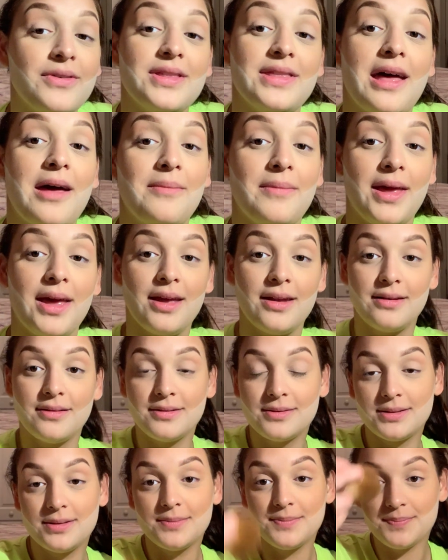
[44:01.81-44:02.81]
with that man.
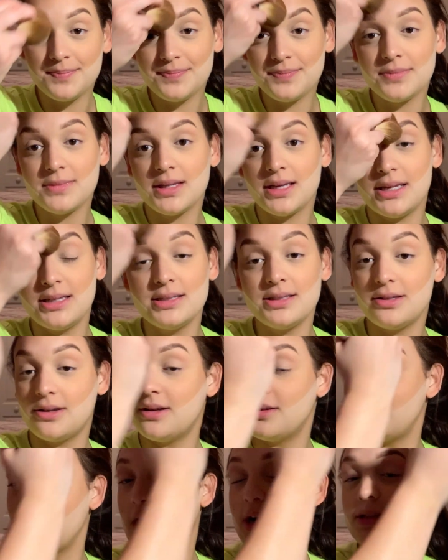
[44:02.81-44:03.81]
He's still
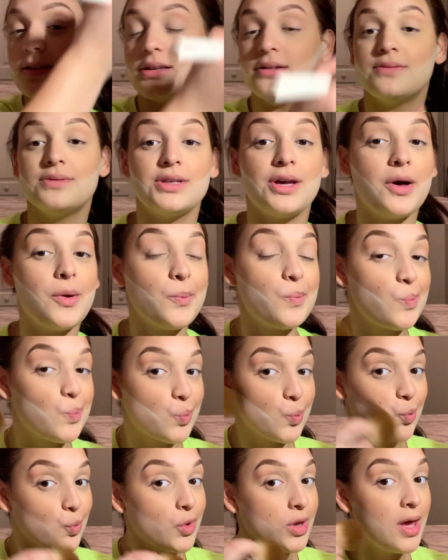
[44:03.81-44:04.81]
attractive, so
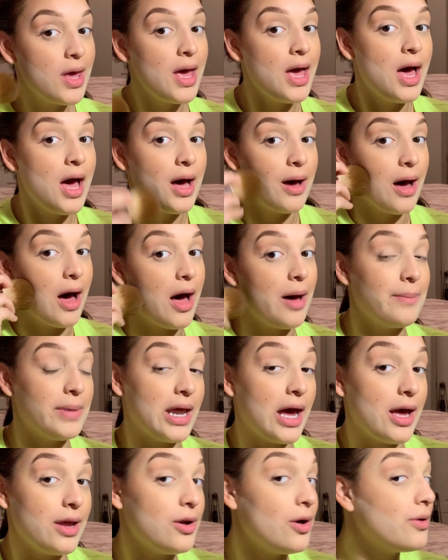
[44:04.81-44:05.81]
but
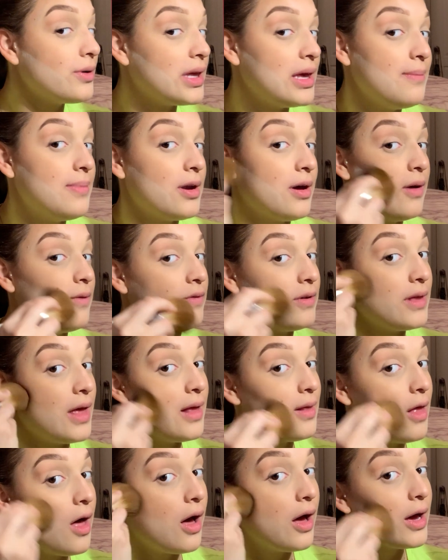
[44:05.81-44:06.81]
I don't keep it on for
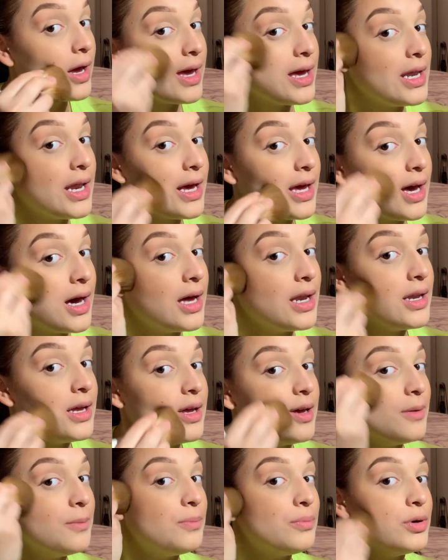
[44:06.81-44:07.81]
that long, and I kind
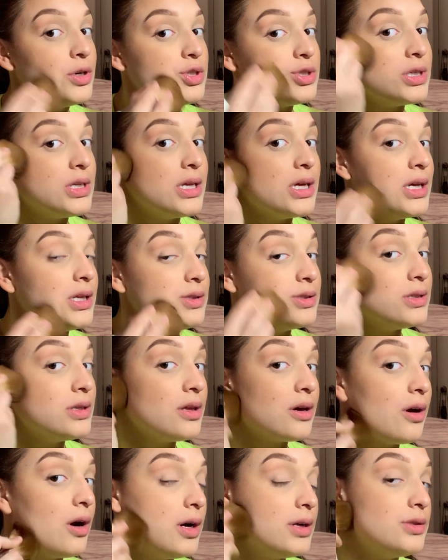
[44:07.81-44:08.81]
of push it into
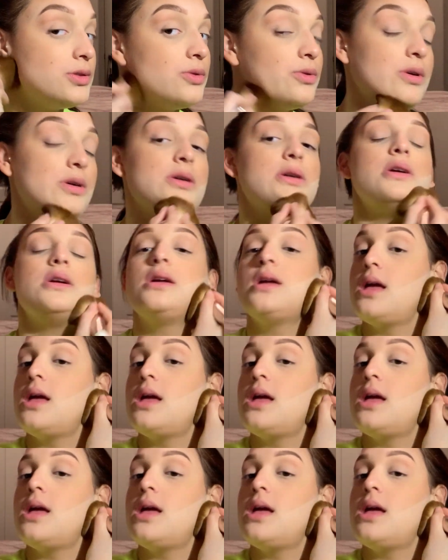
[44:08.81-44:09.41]
the contour.